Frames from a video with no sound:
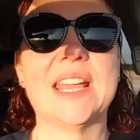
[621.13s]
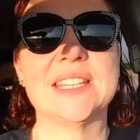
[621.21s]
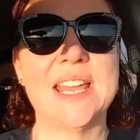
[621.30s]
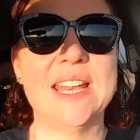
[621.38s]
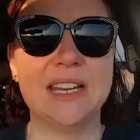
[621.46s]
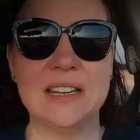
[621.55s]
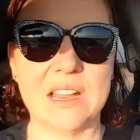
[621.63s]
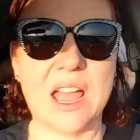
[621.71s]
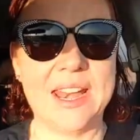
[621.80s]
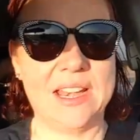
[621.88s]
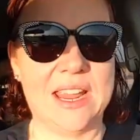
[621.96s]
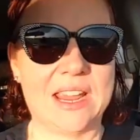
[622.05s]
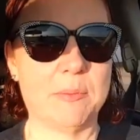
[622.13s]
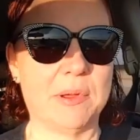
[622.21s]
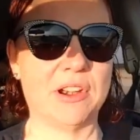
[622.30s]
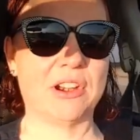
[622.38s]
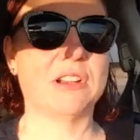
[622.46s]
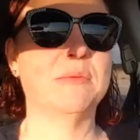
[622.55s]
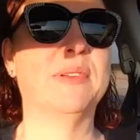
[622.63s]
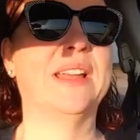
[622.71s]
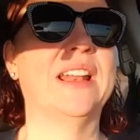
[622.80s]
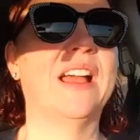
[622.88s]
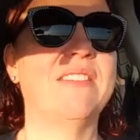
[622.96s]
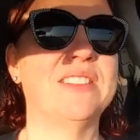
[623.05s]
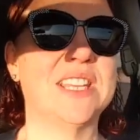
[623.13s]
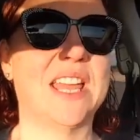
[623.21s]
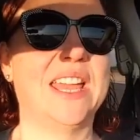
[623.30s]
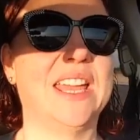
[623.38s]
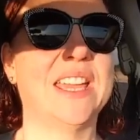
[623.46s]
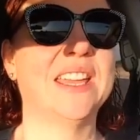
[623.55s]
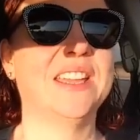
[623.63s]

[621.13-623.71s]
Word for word: Because I didn't, I didn't hang up on her, but I was like,